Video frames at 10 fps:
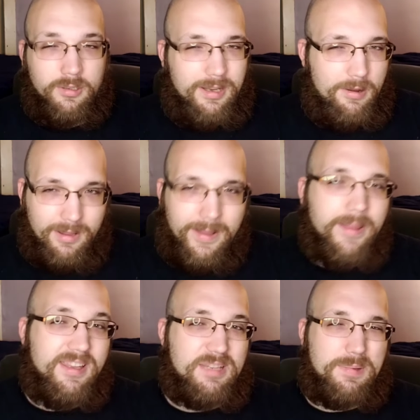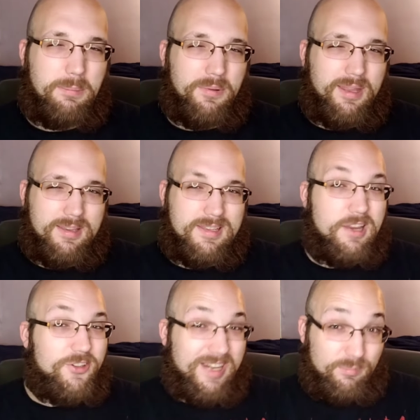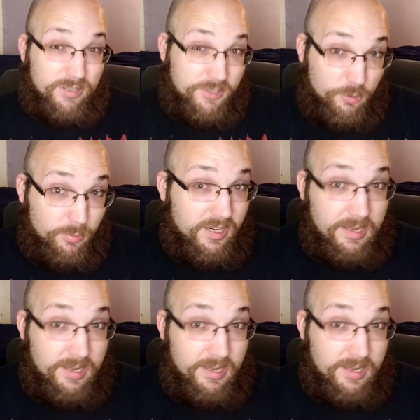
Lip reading: Now, a lot of these people that say Dragon Ball Super